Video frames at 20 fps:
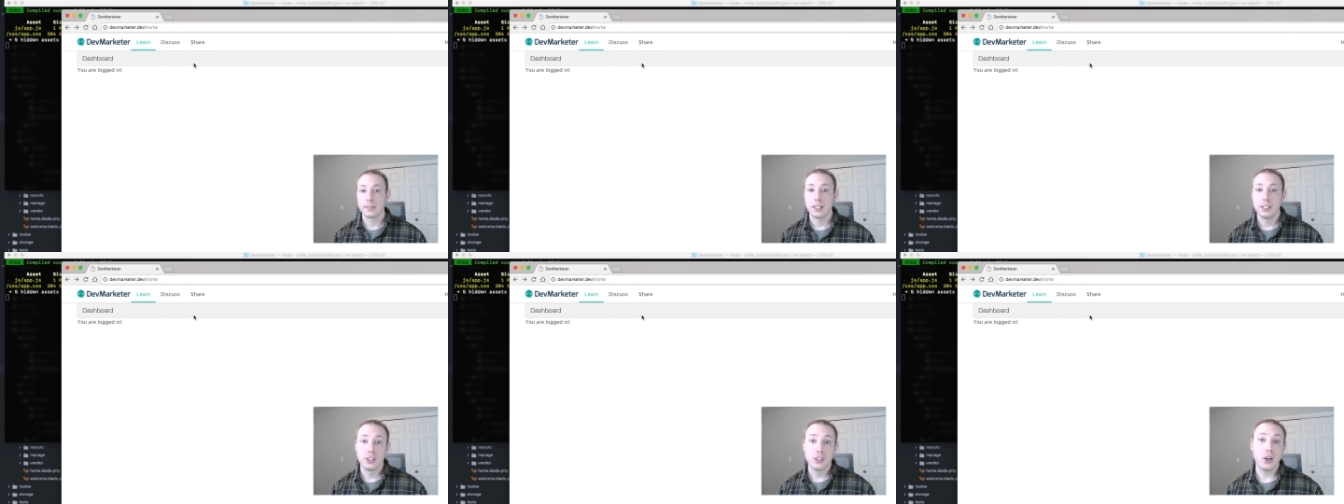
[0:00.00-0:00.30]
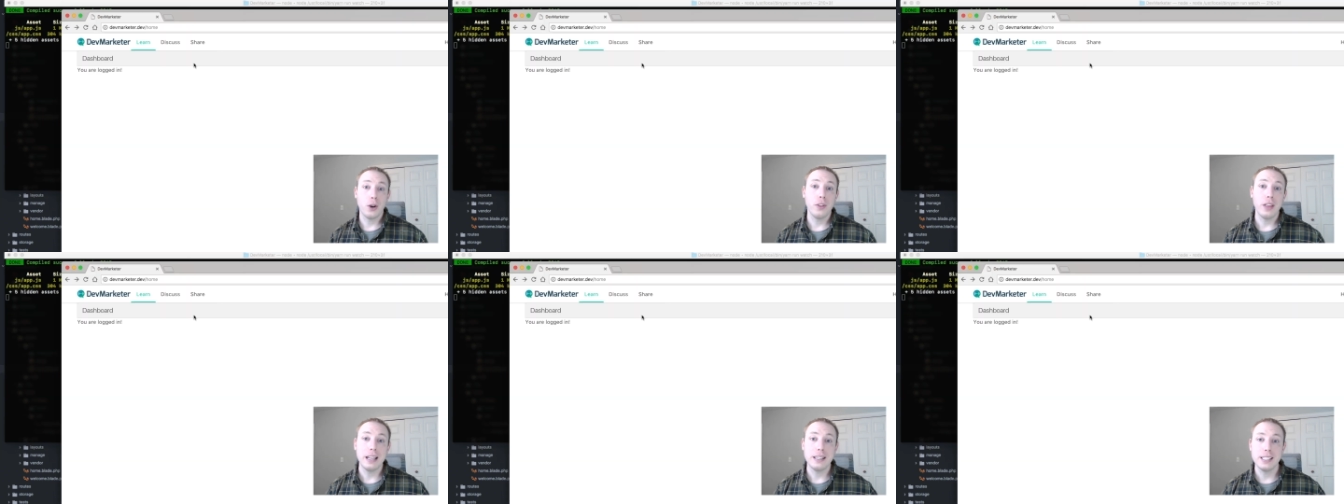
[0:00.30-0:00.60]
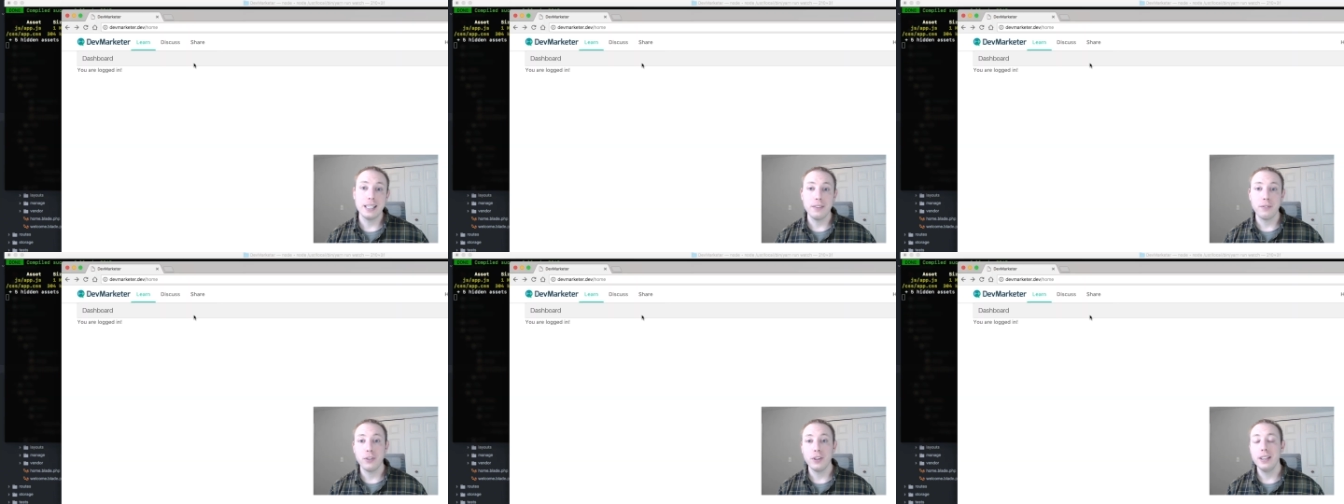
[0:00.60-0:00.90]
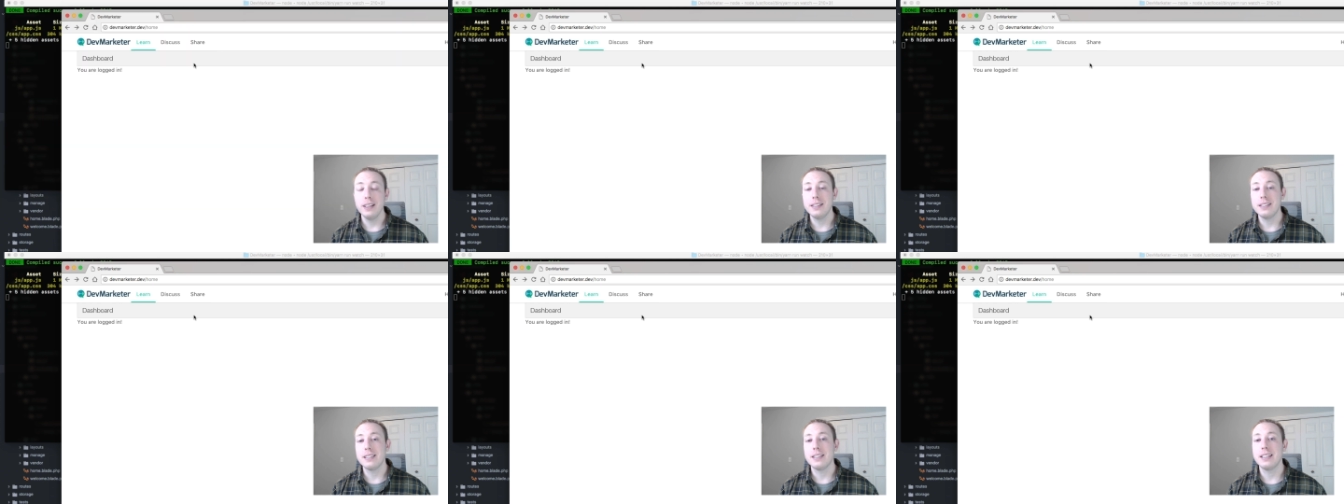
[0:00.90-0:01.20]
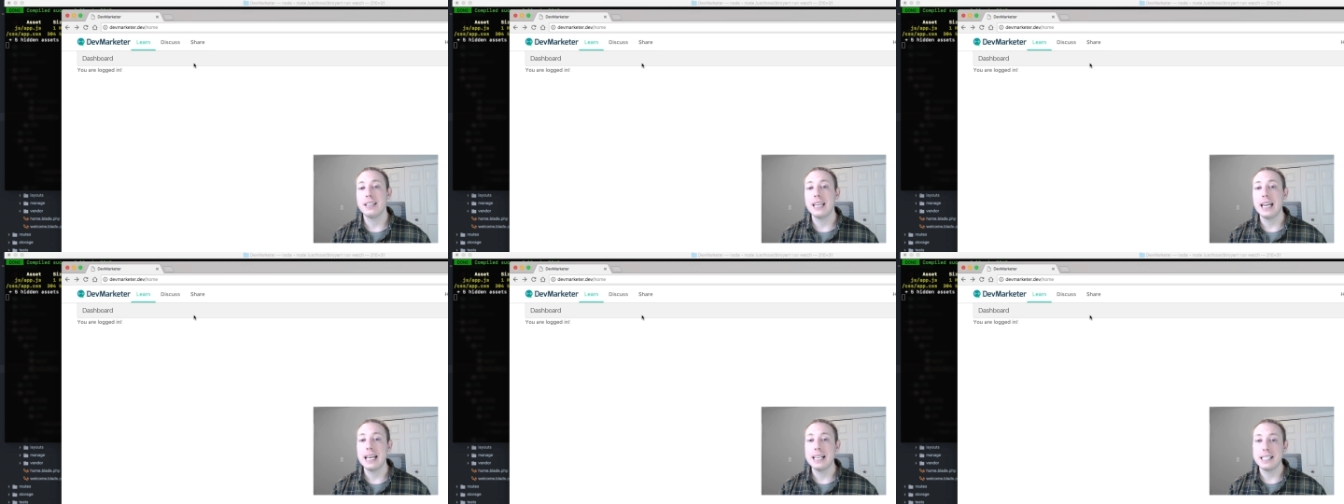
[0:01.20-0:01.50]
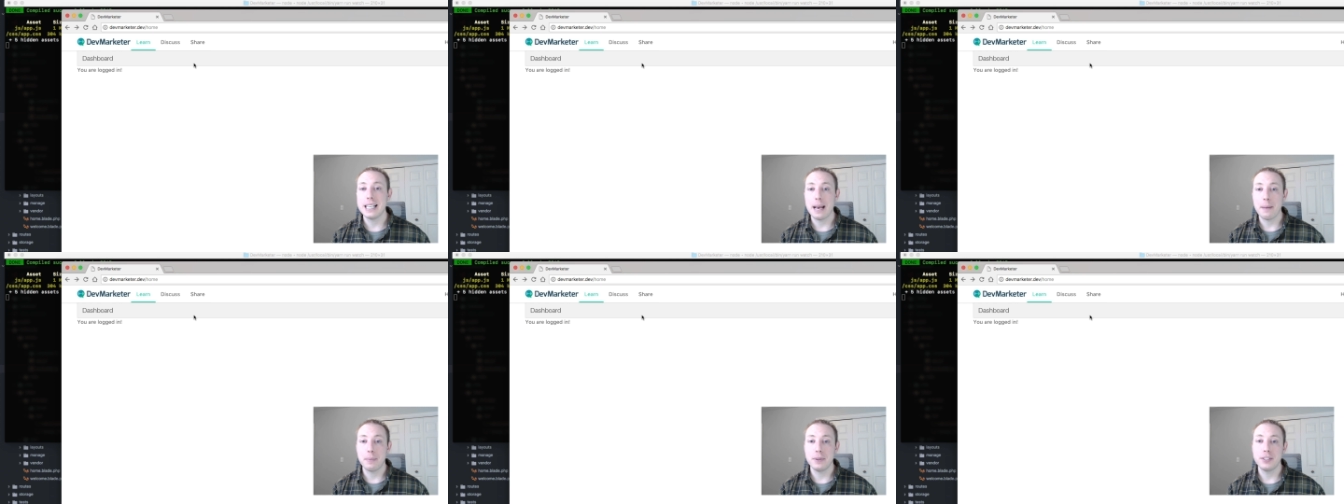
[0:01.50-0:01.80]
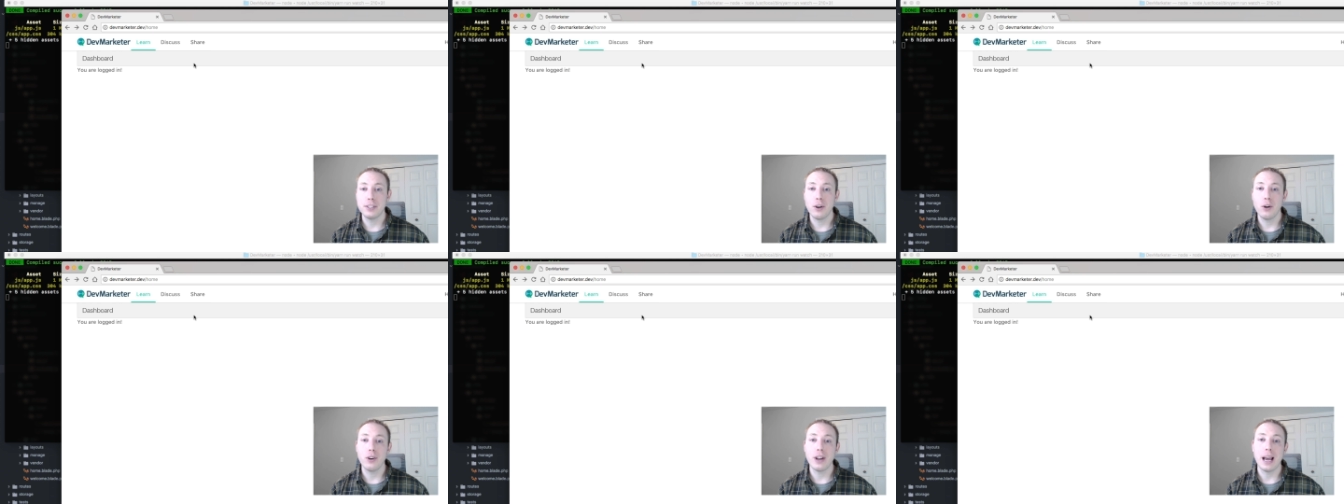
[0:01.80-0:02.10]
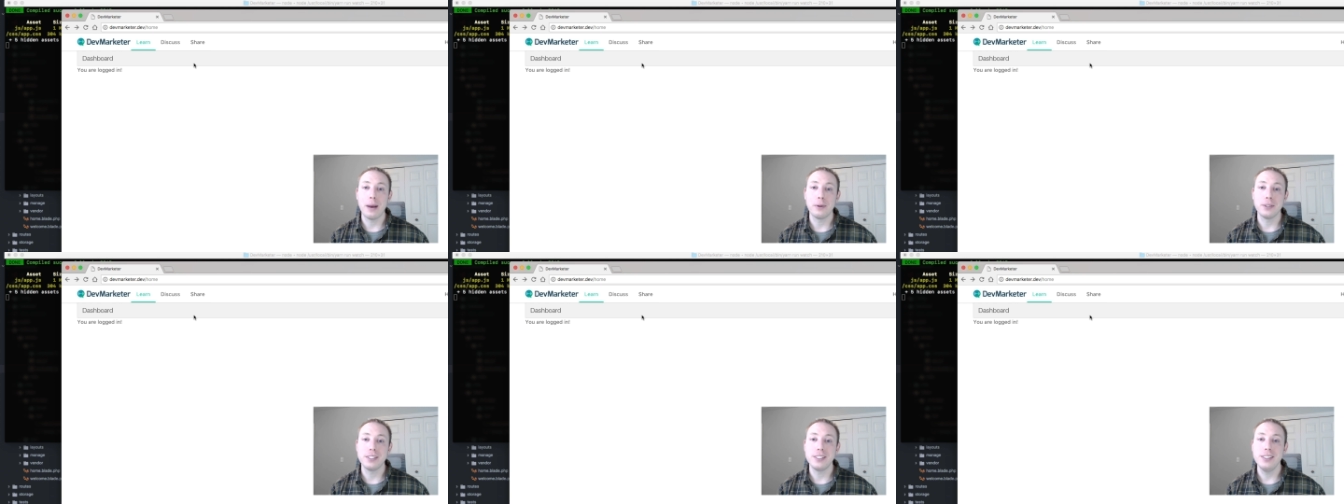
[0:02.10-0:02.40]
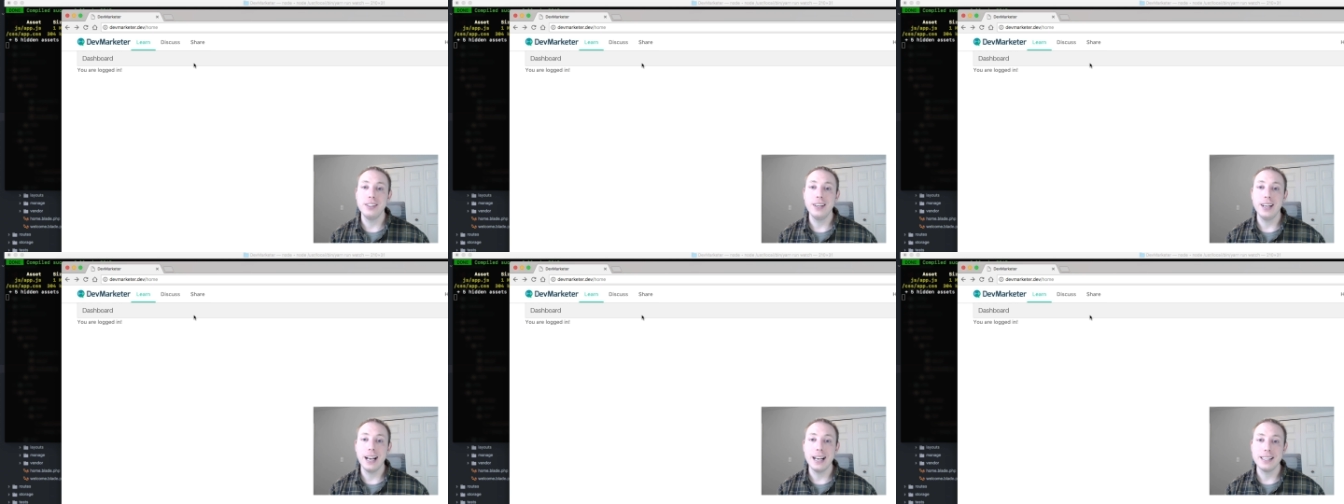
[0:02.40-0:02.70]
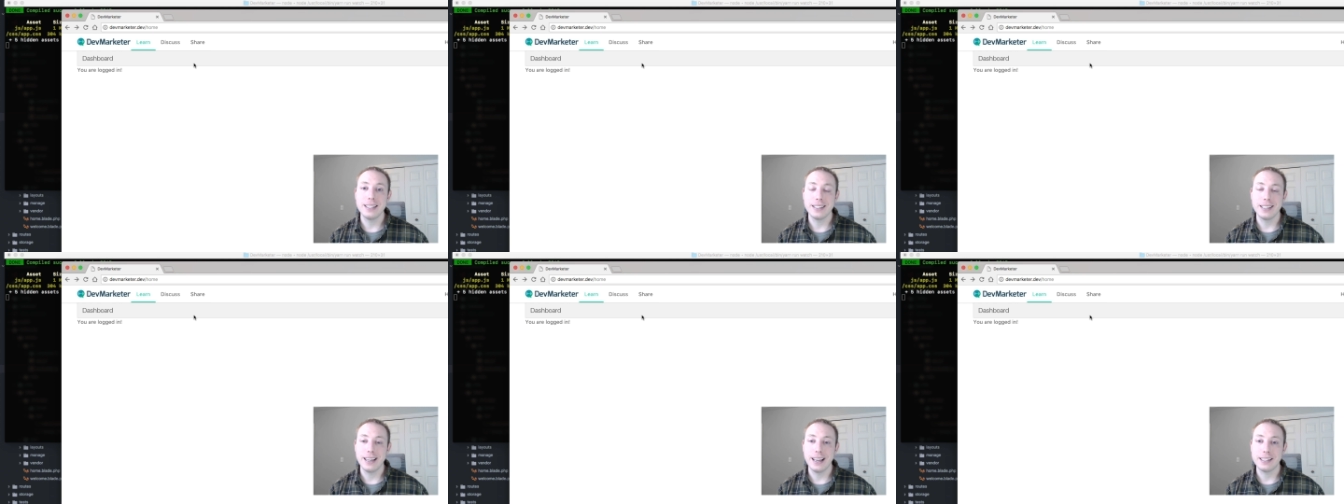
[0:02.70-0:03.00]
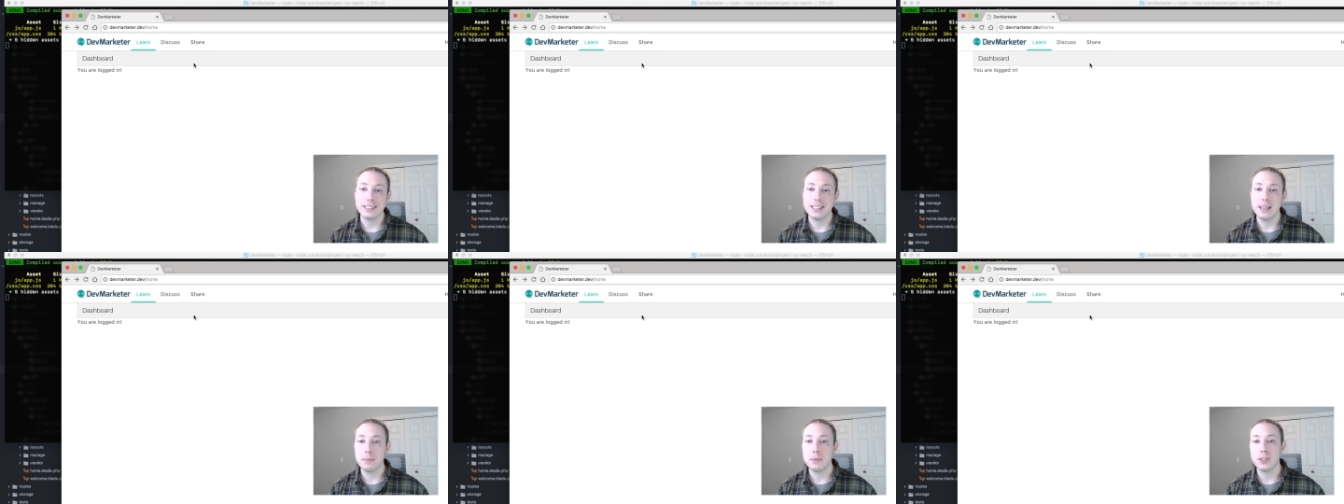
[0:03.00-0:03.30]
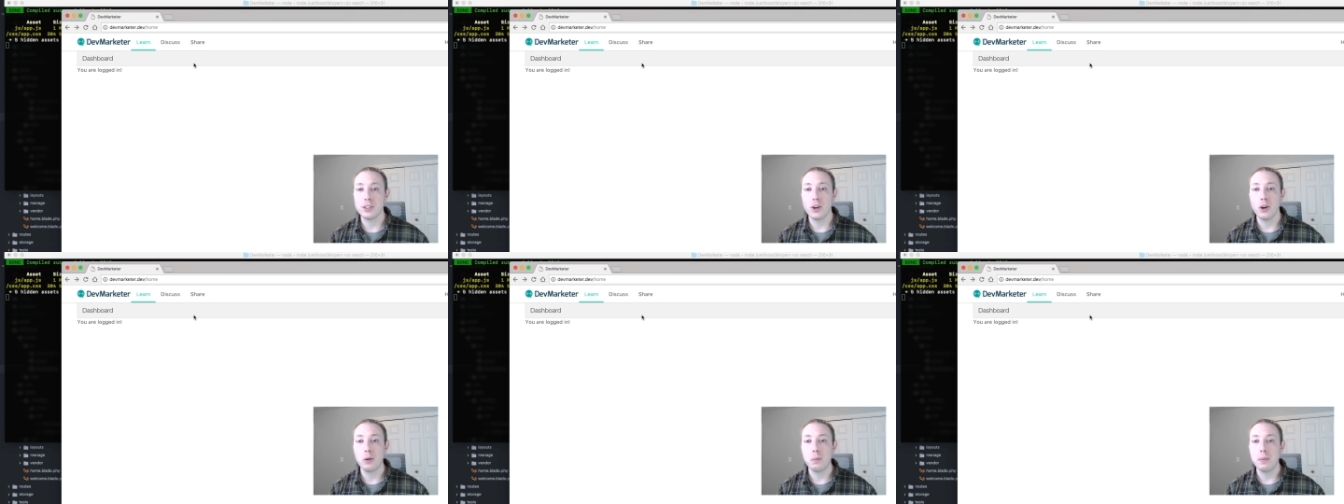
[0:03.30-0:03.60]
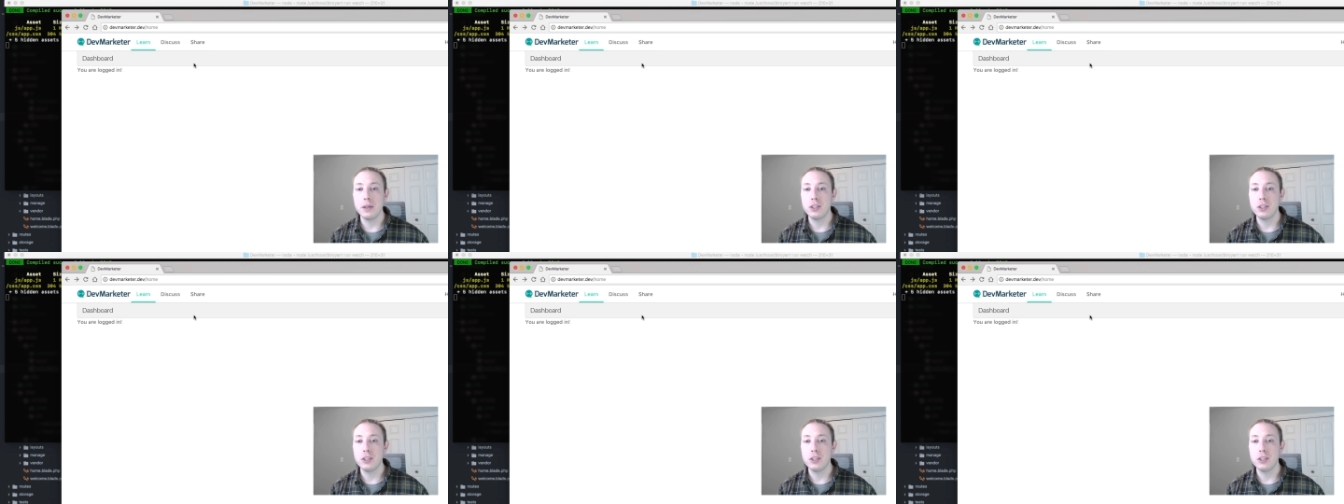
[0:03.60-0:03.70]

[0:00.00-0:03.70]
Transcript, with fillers: So that's it for this today's episode. I will see you guys in the next episode.